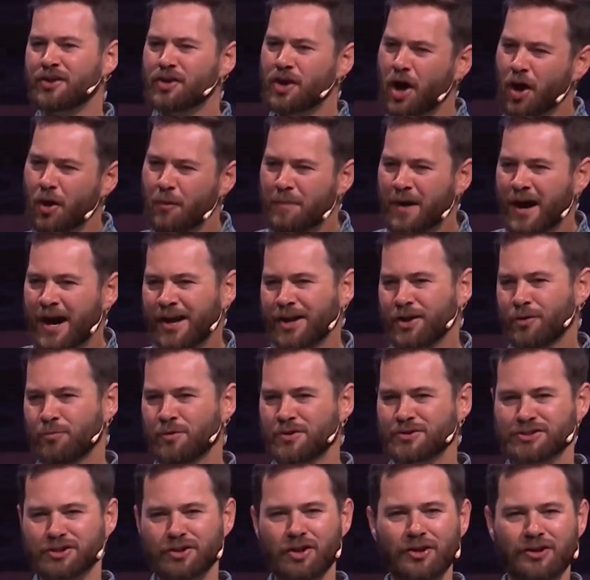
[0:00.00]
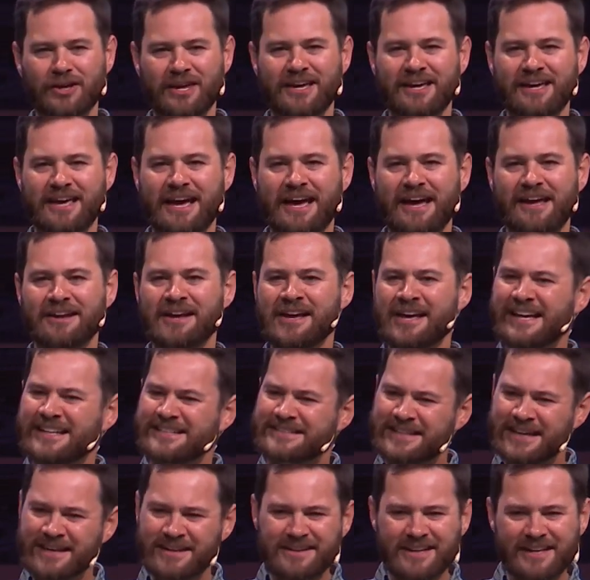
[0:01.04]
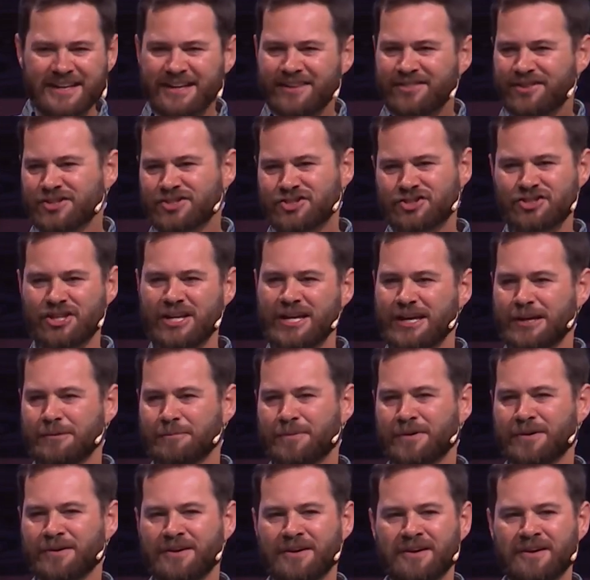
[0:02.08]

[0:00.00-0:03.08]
nobody was looking at, tending the sheep.